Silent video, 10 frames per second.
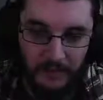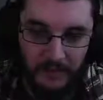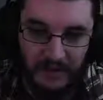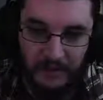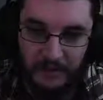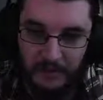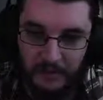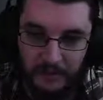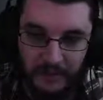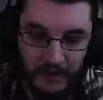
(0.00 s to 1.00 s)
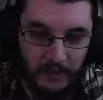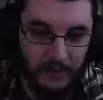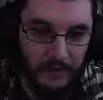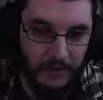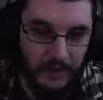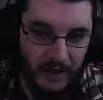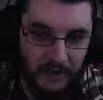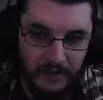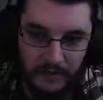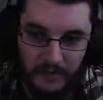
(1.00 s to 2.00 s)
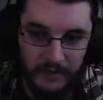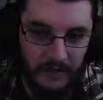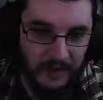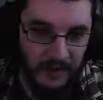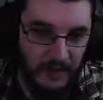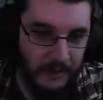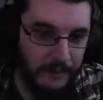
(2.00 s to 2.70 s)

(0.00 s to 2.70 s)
people playing more than 30 hours, but that's me.